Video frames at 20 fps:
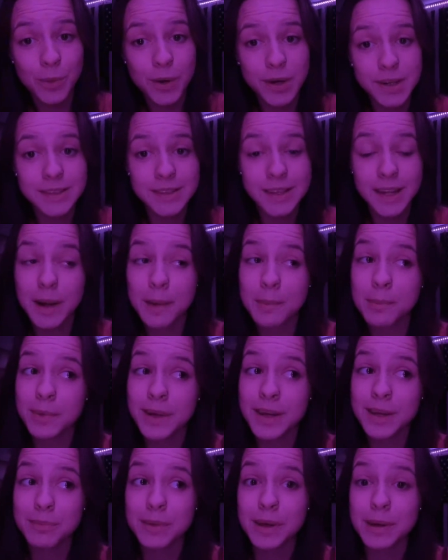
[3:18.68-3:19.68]
worse than a
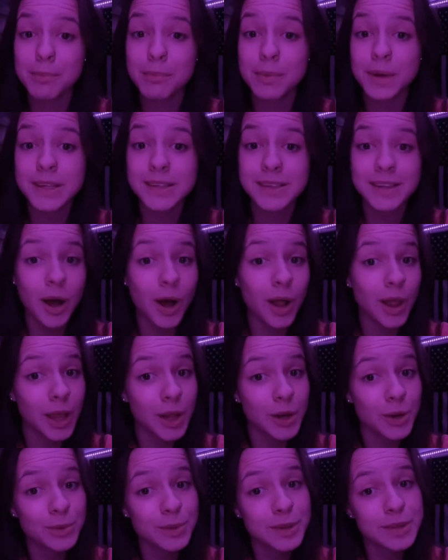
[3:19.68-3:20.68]
pick me bitch. All
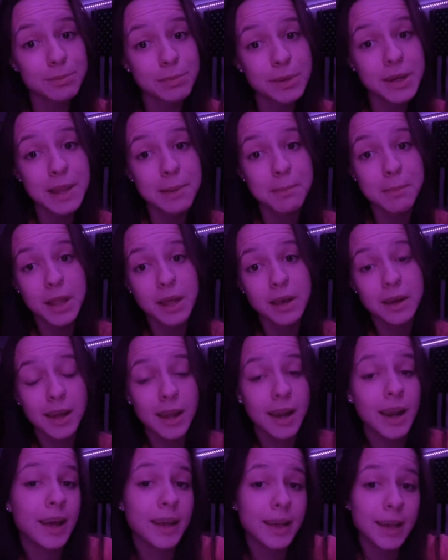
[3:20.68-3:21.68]
I do is breathe and
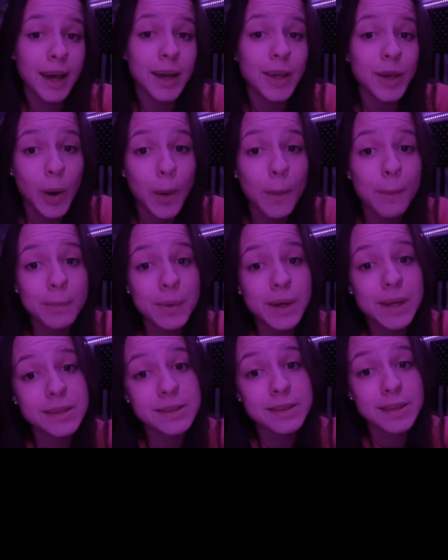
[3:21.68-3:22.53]
blink, and it got y'all pissed.